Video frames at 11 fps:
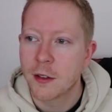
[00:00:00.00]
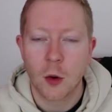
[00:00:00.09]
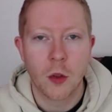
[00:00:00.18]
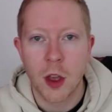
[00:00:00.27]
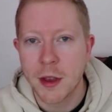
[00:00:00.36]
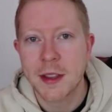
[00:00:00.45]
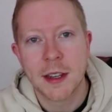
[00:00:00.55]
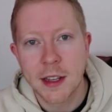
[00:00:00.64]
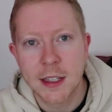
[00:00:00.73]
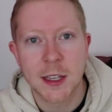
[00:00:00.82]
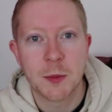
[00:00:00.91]
Although it did
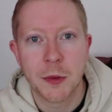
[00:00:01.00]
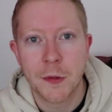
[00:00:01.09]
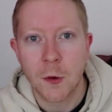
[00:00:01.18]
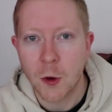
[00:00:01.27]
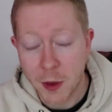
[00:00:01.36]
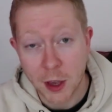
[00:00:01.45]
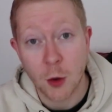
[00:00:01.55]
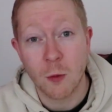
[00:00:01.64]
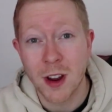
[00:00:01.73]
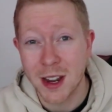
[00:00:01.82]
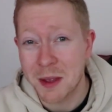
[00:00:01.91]
exist before, but it
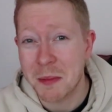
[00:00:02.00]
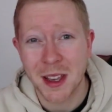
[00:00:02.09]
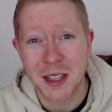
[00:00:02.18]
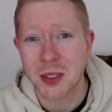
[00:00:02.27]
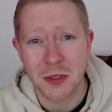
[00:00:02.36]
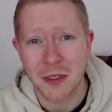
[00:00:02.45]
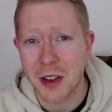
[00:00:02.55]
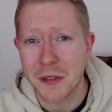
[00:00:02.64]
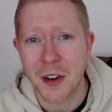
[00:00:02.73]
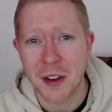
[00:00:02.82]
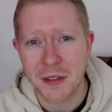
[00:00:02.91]
got really big sort of
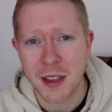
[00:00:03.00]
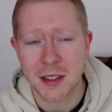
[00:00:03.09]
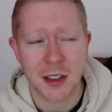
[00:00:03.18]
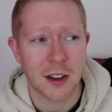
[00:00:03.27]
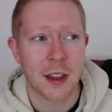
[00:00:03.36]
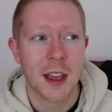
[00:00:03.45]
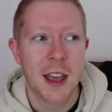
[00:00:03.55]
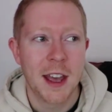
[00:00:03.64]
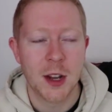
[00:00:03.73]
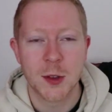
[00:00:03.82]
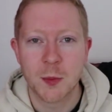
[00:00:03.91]
like 5 years ago.
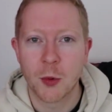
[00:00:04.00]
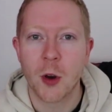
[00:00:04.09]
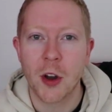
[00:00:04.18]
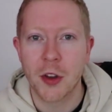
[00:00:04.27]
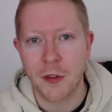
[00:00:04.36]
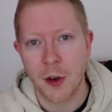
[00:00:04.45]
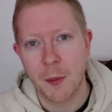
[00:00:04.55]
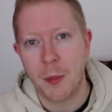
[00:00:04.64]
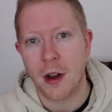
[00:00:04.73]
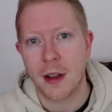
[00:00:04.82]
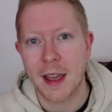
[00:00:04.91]
And it was brought over
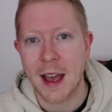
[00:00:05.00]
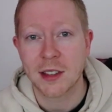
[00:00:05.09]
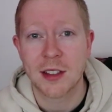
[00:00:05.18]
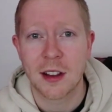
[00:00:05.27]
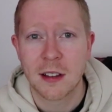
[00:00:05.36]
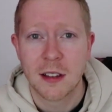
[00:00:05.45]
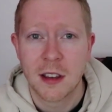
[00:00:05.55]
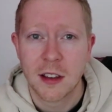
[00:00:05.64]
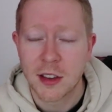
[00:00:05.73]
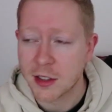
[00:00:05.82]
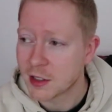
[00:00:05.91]
by Asda,
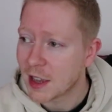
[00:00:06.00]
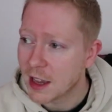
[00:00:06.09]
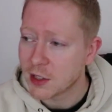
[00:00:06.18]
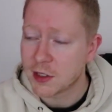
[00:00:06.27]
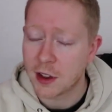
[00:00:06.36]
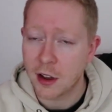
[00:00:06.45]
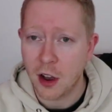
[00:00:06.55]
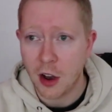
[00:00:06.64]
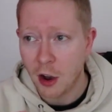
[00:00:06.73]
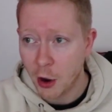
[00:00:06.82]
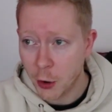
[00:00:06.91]
because Asda
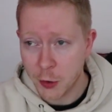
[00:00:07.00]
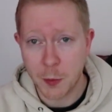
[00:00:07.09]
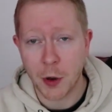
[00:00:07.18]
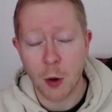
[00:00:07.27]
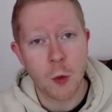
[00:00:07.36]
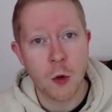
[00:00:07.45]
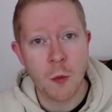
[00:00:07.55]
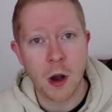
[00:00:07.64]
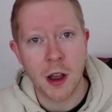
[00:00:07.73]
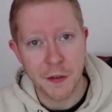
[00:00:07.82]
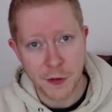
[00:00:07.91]
are owned by
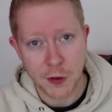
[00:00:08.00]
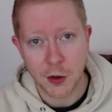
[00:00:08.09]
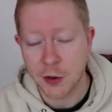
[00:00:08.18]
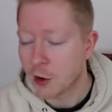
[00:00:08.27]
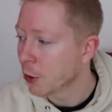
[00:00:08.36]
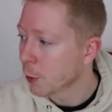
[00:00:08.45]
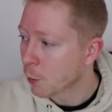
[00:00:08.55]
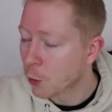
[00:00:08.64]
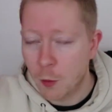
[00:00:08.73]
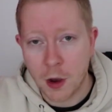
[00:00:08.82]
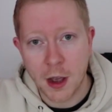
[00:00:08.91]
Walmart, if you don't know, and
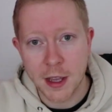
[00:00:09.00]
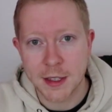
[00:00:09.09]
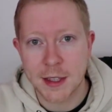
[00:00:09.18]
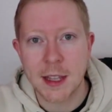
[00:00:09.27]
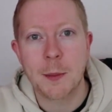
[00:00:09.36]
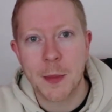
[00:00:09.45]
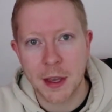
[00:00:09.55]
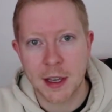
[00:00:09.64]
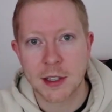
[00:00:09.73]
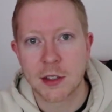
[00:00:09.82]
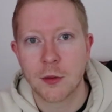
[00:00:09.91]
Walmart is the
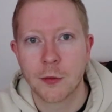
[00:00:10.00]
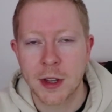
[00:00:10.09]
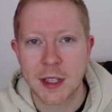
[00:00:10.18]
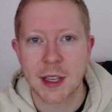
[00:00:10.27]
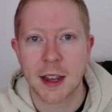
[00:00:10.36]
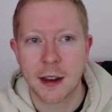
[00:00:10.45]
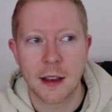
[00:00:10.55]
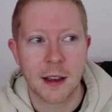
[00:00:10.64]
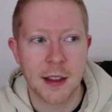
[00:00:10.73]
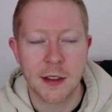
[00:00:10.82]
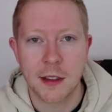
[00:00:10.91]
biggest
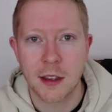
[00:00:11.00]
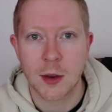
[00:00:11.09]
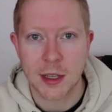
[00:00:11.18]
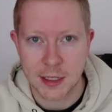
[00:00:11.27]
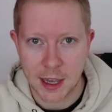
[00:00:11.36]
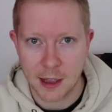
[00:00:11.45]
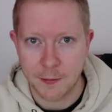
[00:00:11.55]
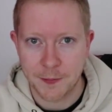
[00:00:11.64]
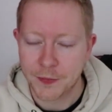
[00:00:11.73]
retailer in the USA.